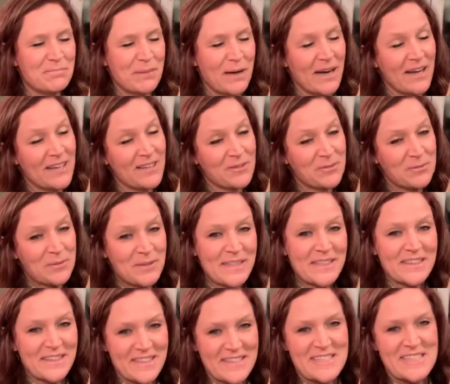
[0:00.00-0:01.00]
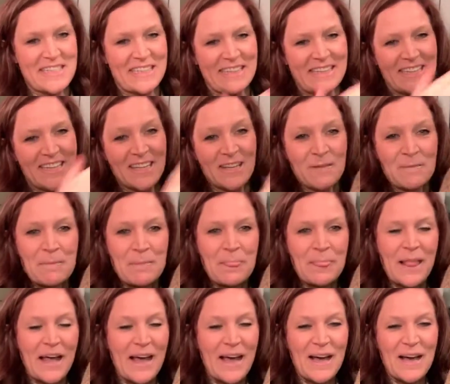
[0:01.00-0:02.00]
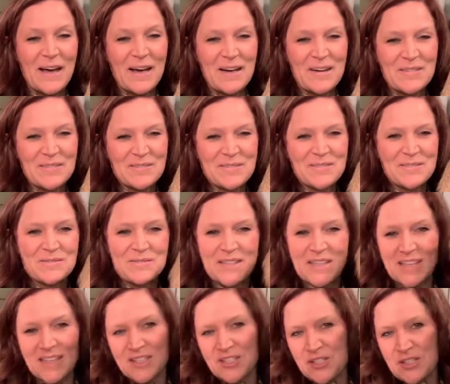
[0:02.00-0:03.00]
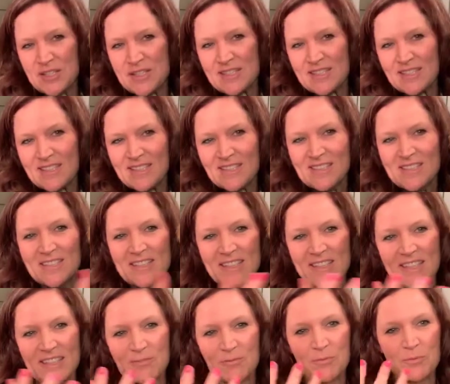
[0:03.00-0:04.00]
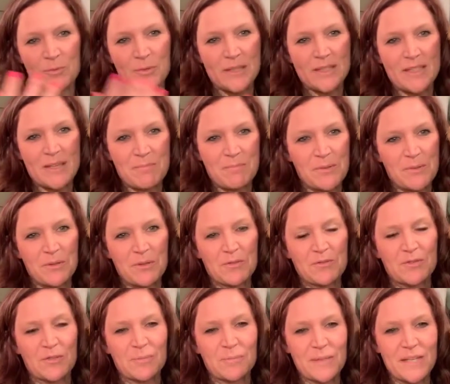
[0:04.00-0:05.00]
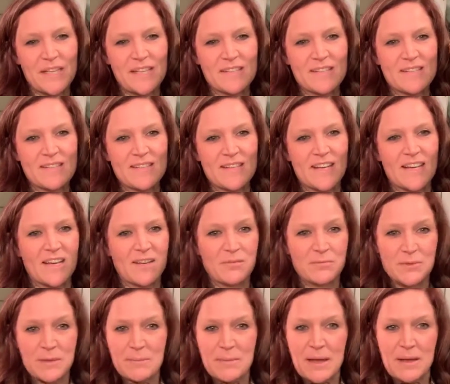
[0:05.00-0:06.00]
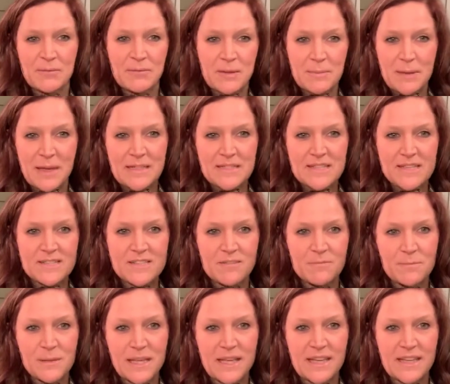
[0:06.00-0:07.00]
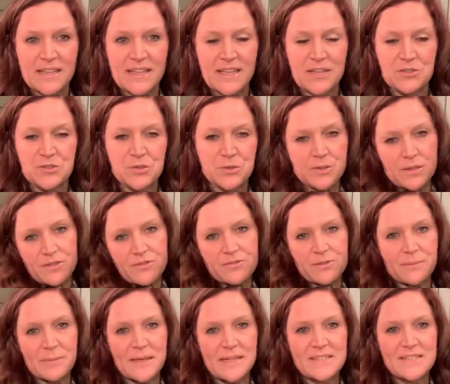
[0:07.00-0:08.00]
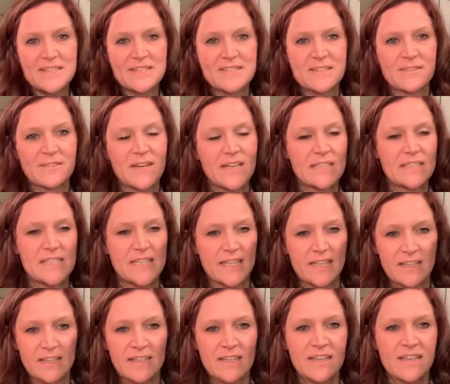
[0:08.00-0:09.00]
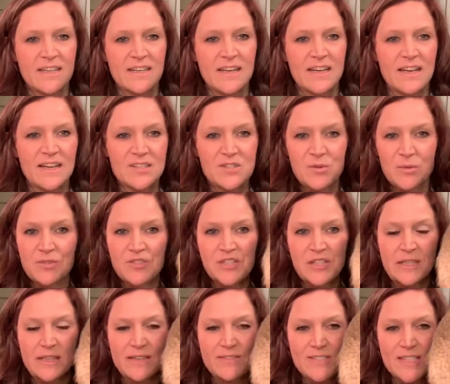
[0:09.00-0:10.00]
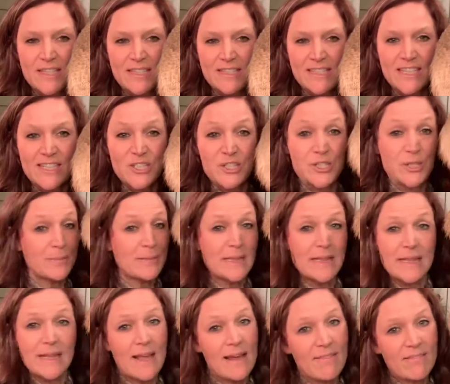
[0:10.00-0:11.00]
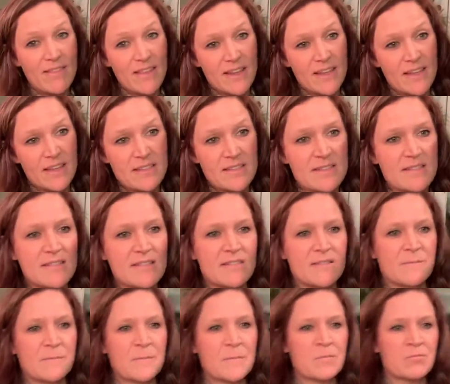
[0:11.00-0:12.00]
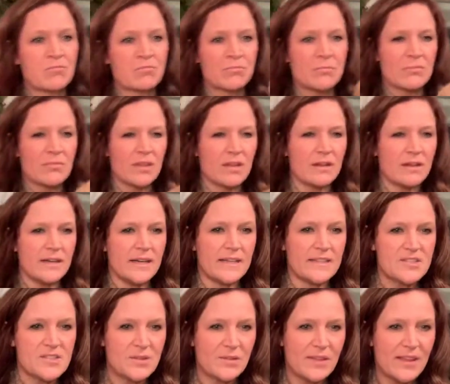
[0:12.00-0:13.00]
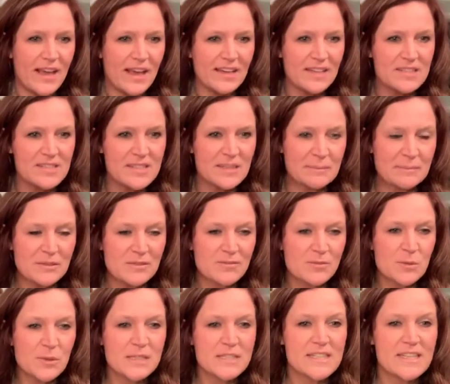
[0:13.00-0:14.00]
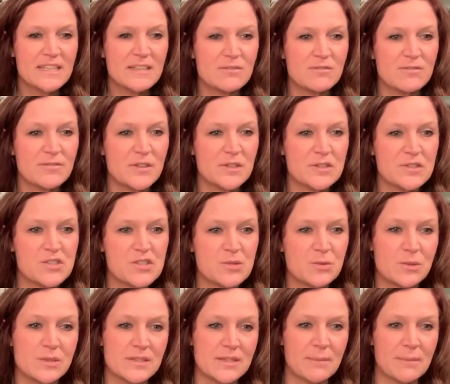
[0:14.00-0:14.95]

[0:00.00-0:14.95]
But realistically, um, it just is a really beautiful piece that rem- reminds us of being in the outdoors, reminds us of hunting. Uh, so if she loves hunting, she would love this. All right, so that is number 14, fur stool.